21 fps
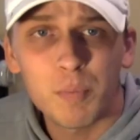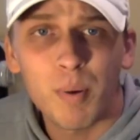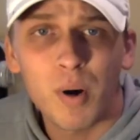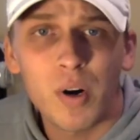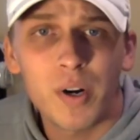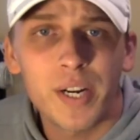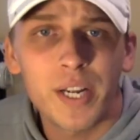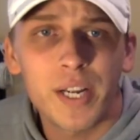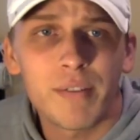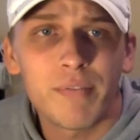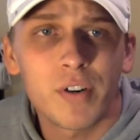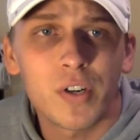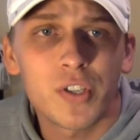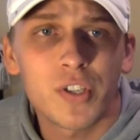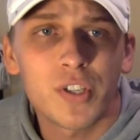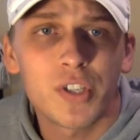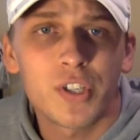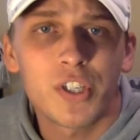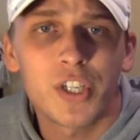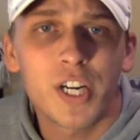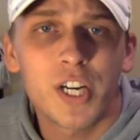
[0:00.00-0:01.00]
Partney
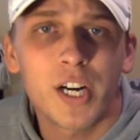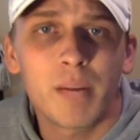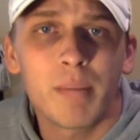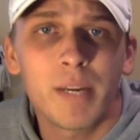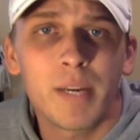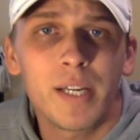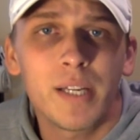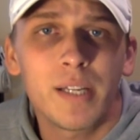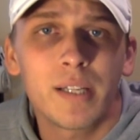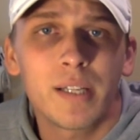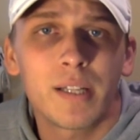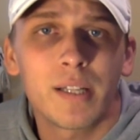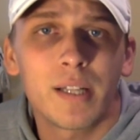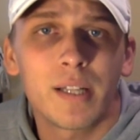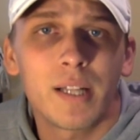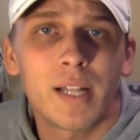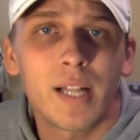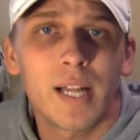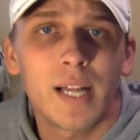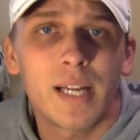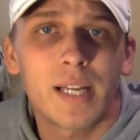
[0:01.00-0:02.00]
versus Jeremy.
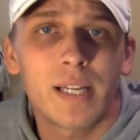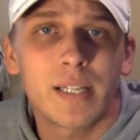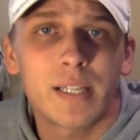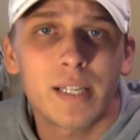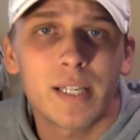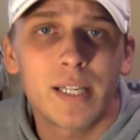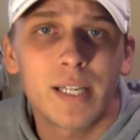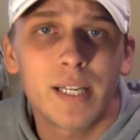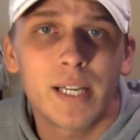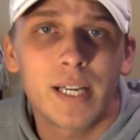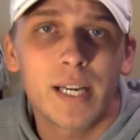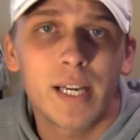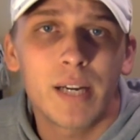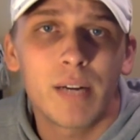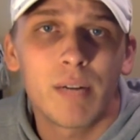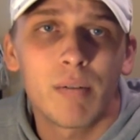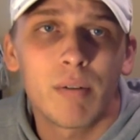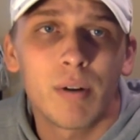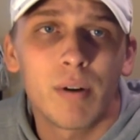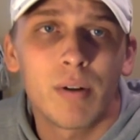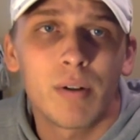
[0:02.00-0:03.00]
Let get
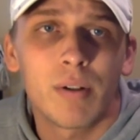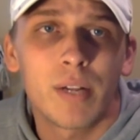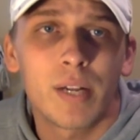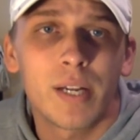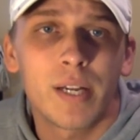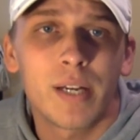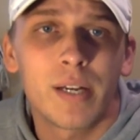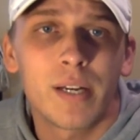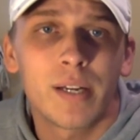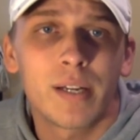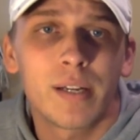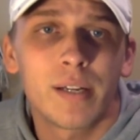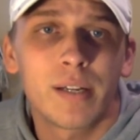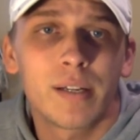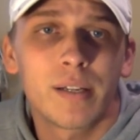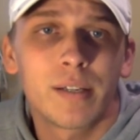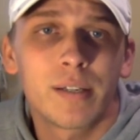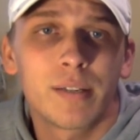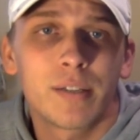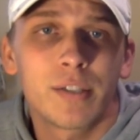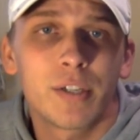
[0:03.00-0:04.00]
rolling.
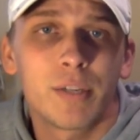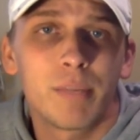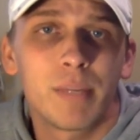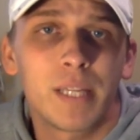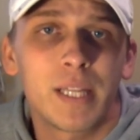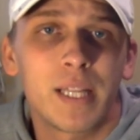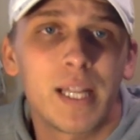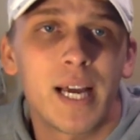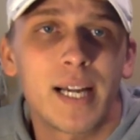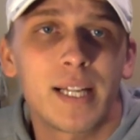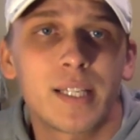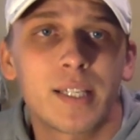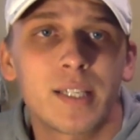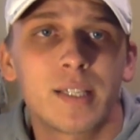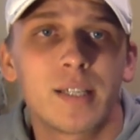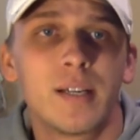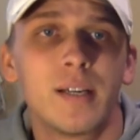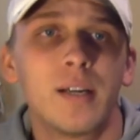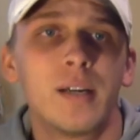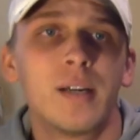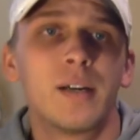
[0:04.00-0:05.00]
Should be
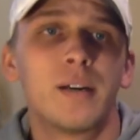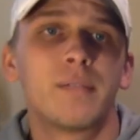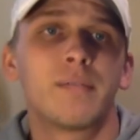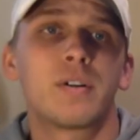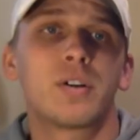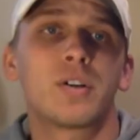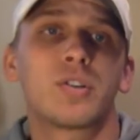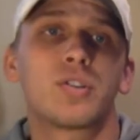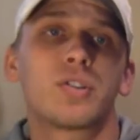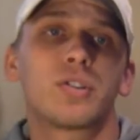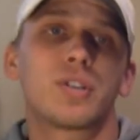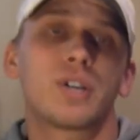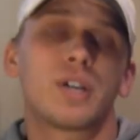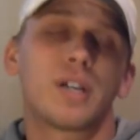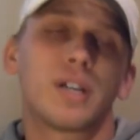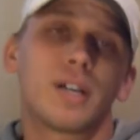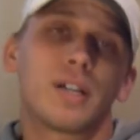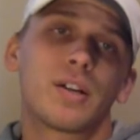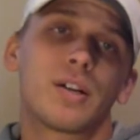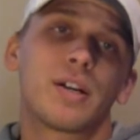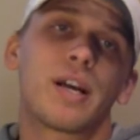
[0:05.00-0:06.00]
Let's versus
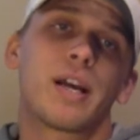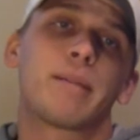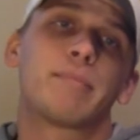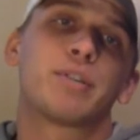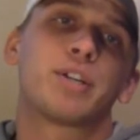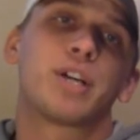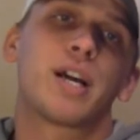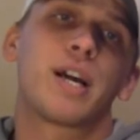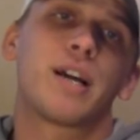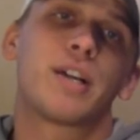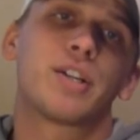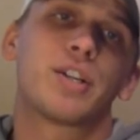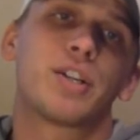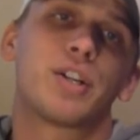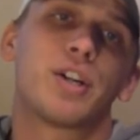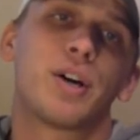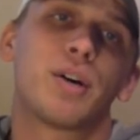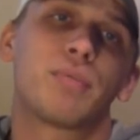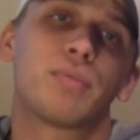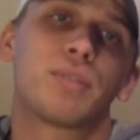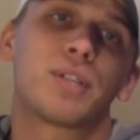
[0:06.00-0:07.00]
another name change.
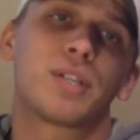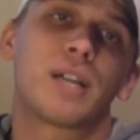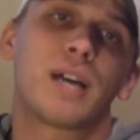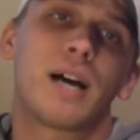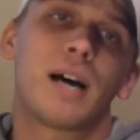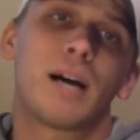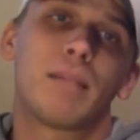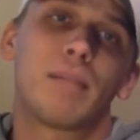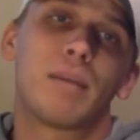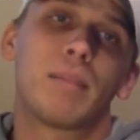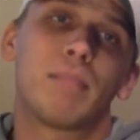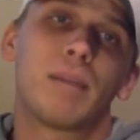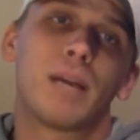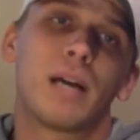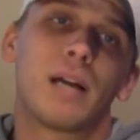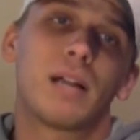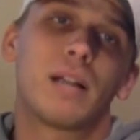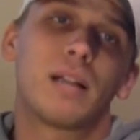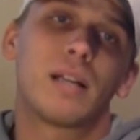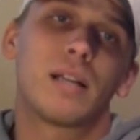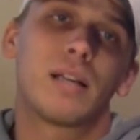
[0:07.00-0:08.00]
Don't stop
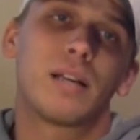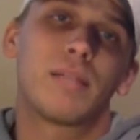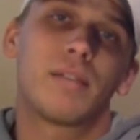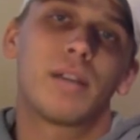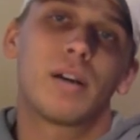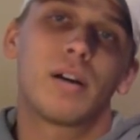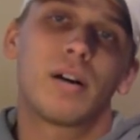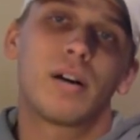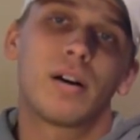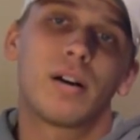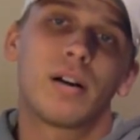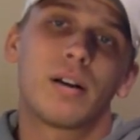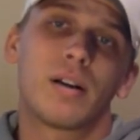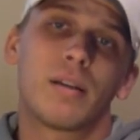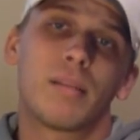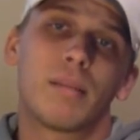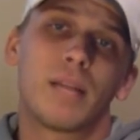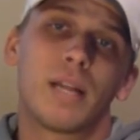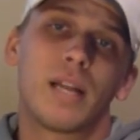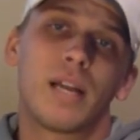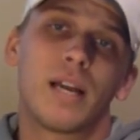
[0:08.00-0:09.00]
believing.
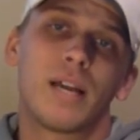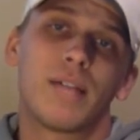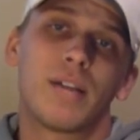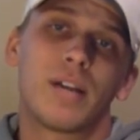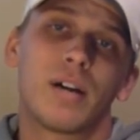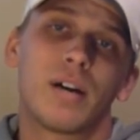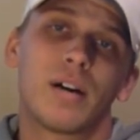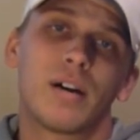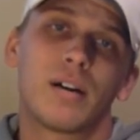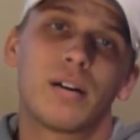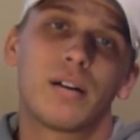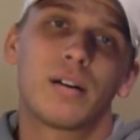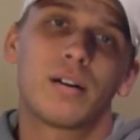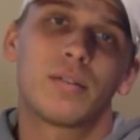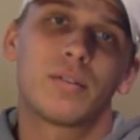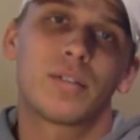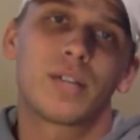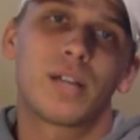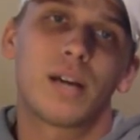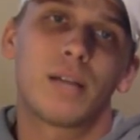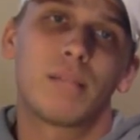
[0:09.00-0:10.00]

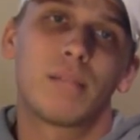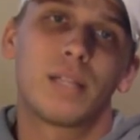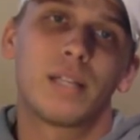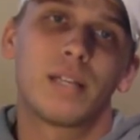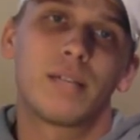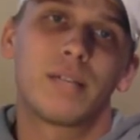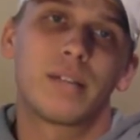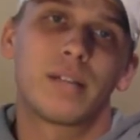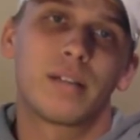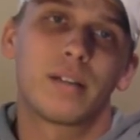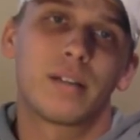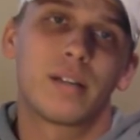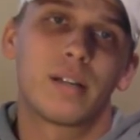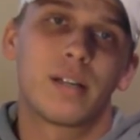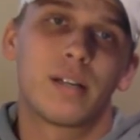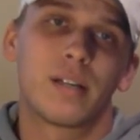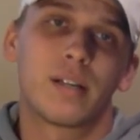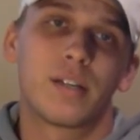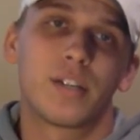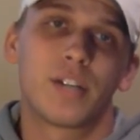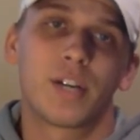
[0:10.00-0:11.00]
Don't stop believing
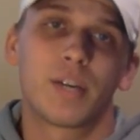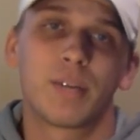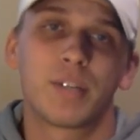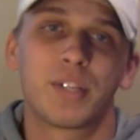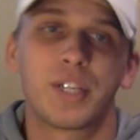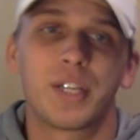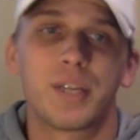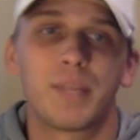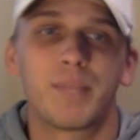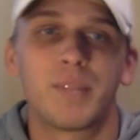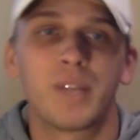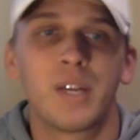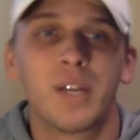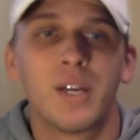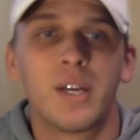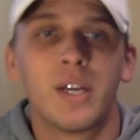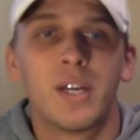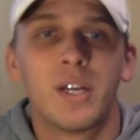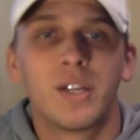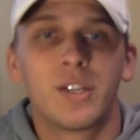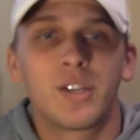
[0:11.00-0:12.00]
in Jeremy's team.
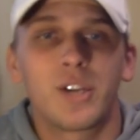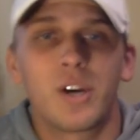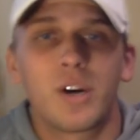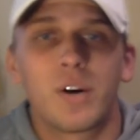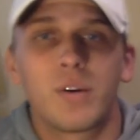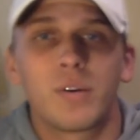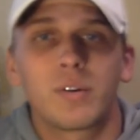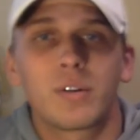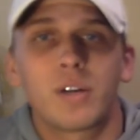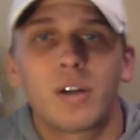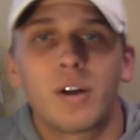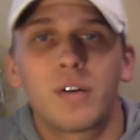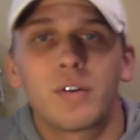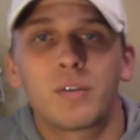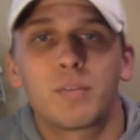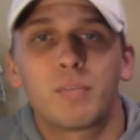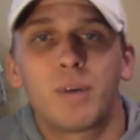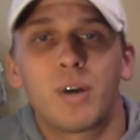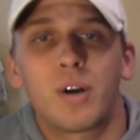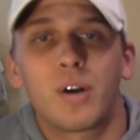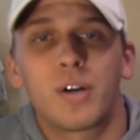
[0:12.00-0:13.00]
So
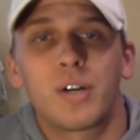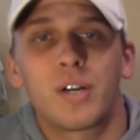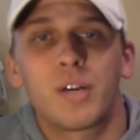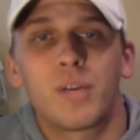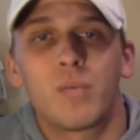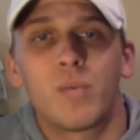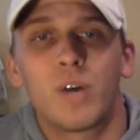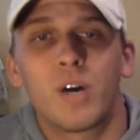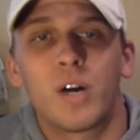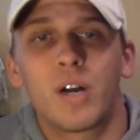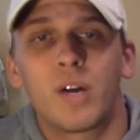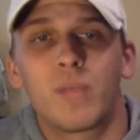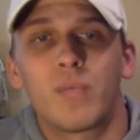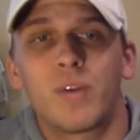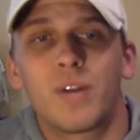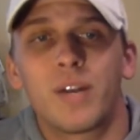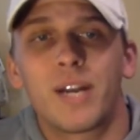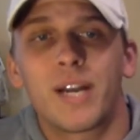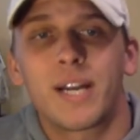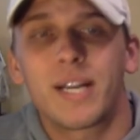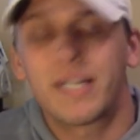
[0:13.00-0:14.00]
Coach Partney won
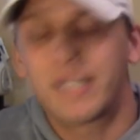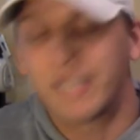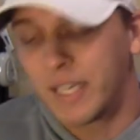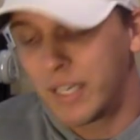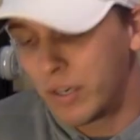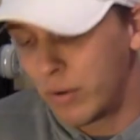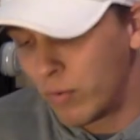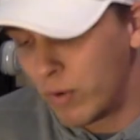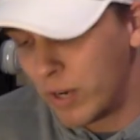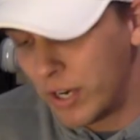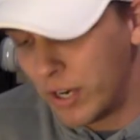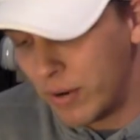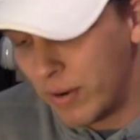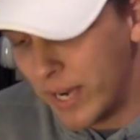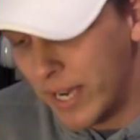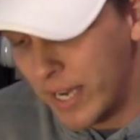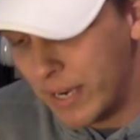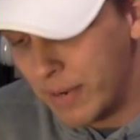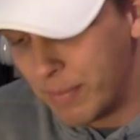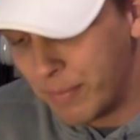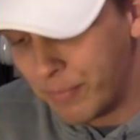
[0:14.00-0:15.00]
119 to
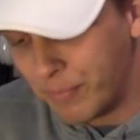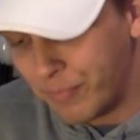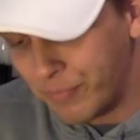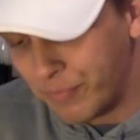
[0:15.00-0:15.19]
108.